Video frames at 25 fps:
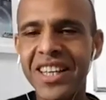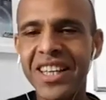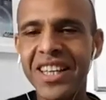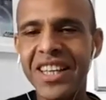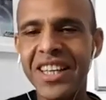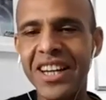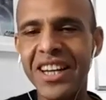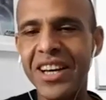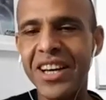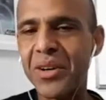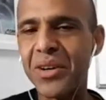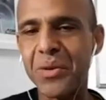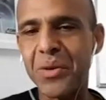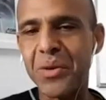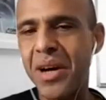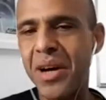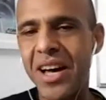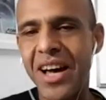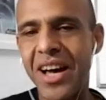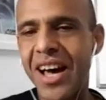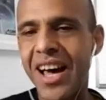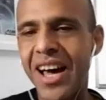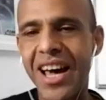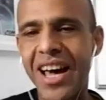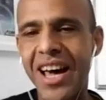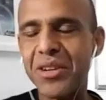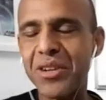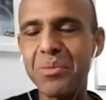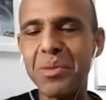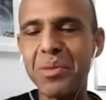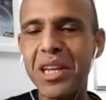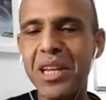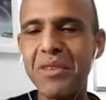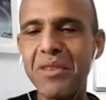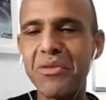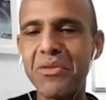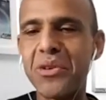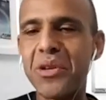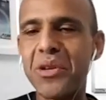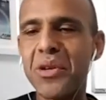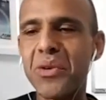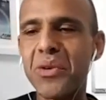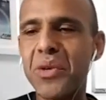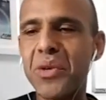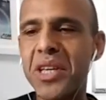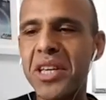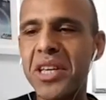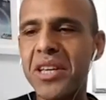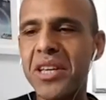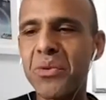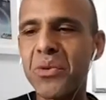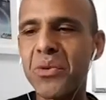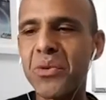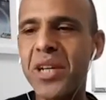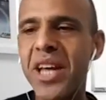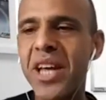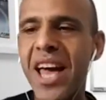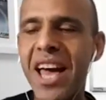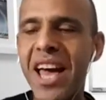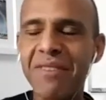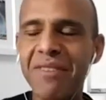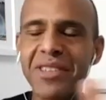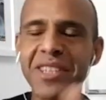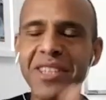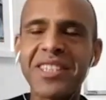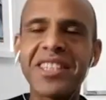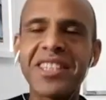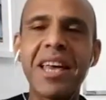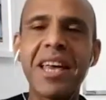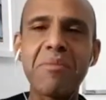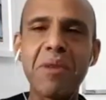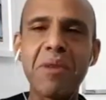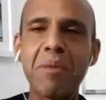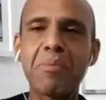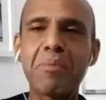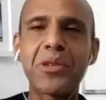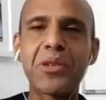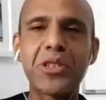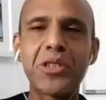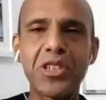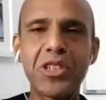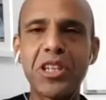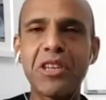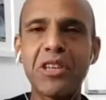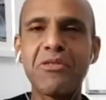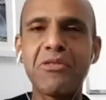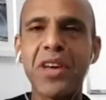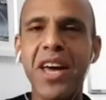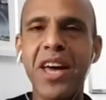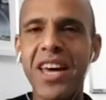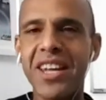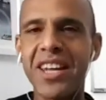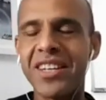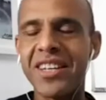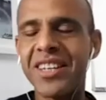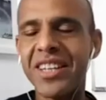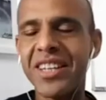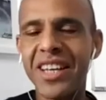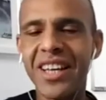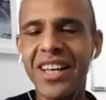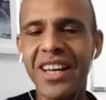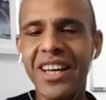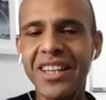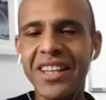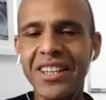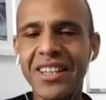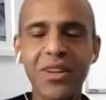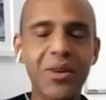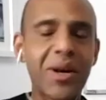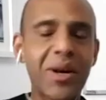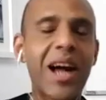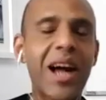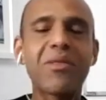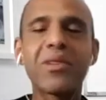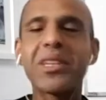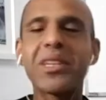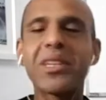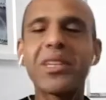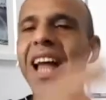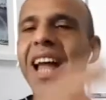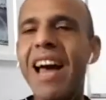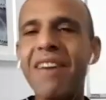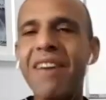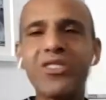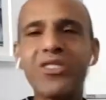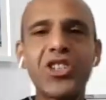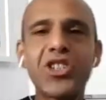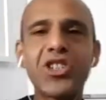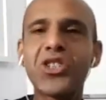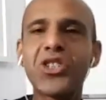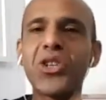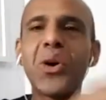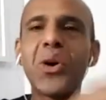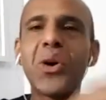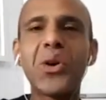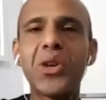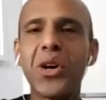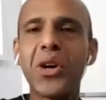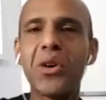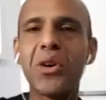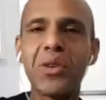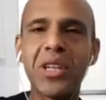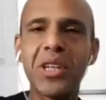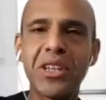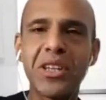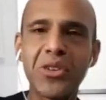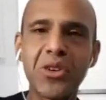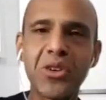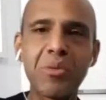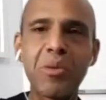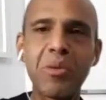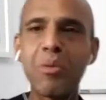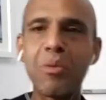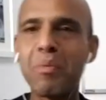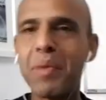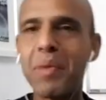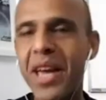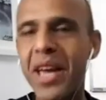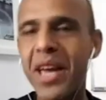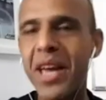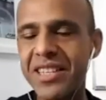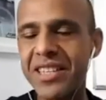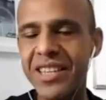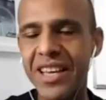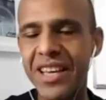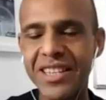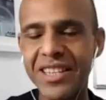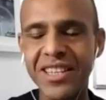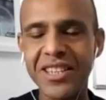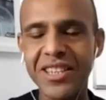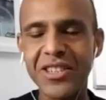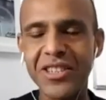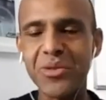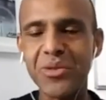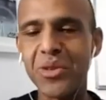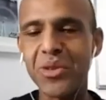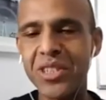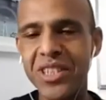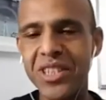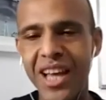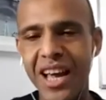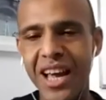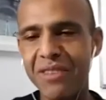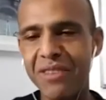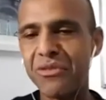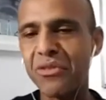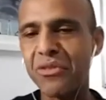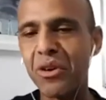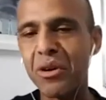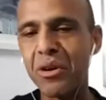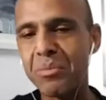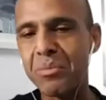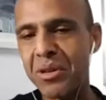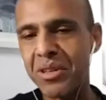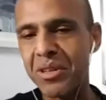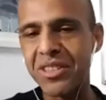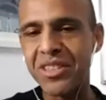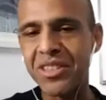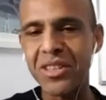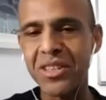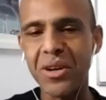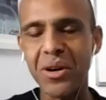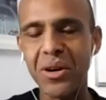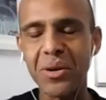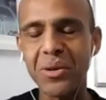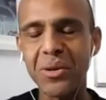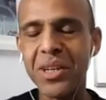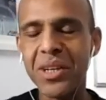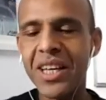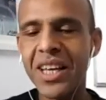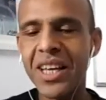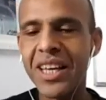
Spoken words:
You know, I don't believe we would have the same opportunity if you had our lives just going on in a normal pace as it was like 4 months ago.